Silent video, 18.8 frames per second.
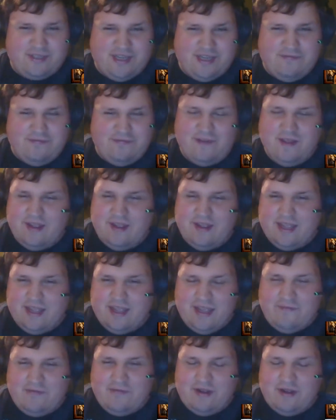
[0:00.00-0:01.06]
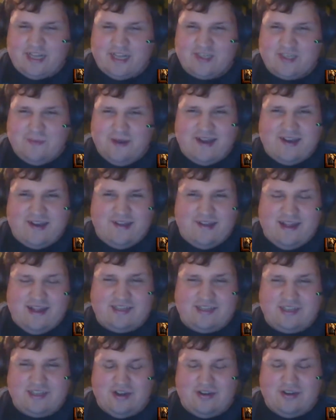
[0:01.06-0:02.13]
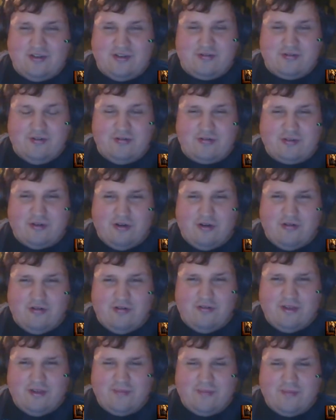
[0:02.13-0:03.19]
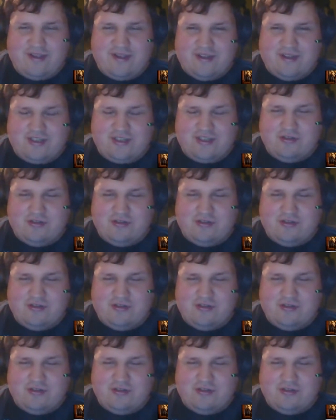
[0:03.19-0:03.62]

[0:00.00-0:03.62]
If you get splatted, that's on your own call because